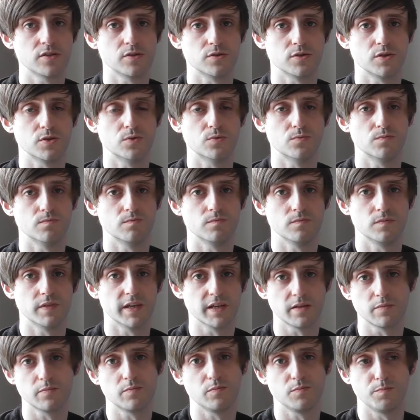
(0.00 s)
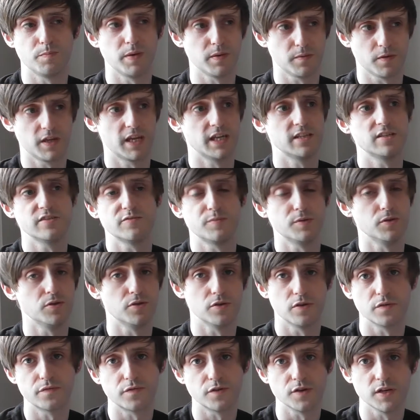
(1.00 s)
There's no like kids have been
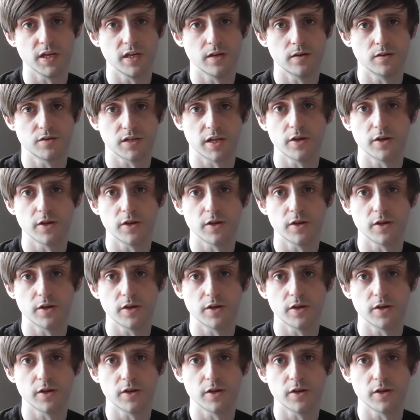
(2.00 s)
doing it for years.